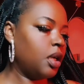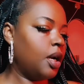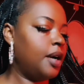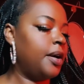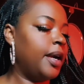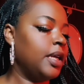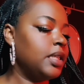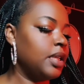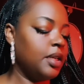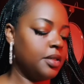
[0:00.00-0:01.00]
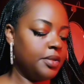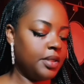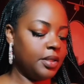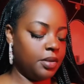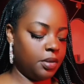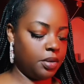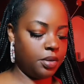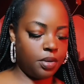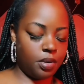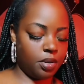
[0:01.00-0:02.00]
Alright, singles.
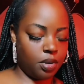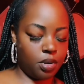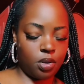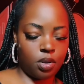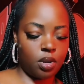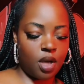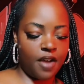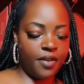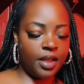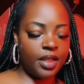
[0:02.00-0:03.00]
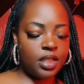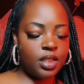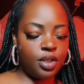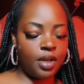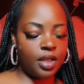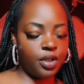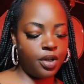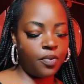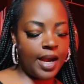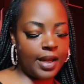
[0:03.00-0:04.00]
I feel like this is you
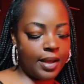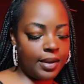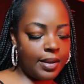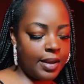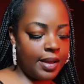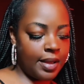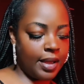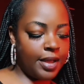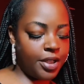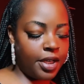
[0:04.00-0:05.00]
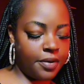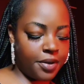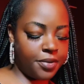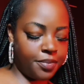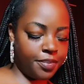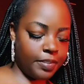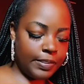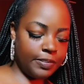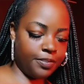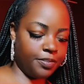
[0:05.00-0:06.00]
you're waiting. In general,
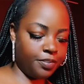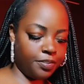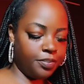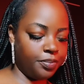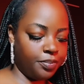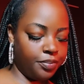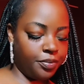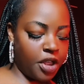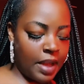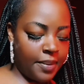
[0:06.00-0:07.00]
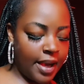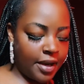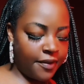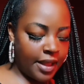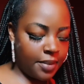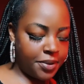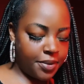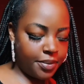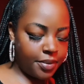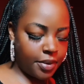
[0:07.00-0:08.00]
you may be
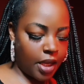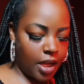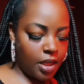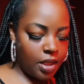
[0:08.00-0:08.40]
unavailable. Okay,